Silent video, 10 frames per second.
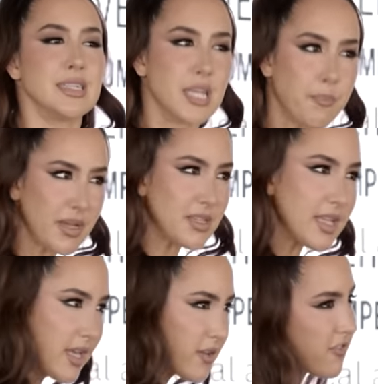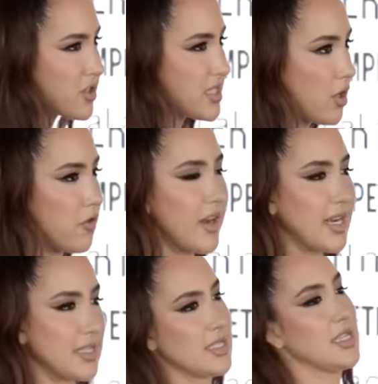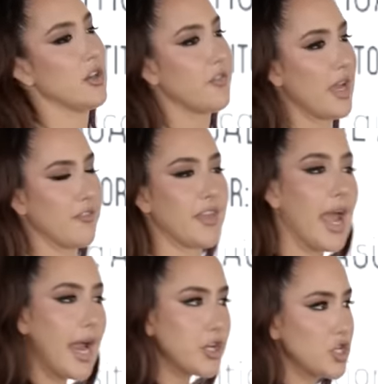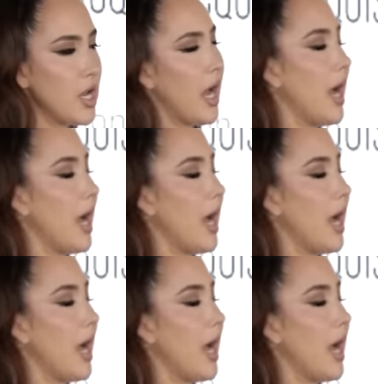Typically, for seller financing deal, if I have cash,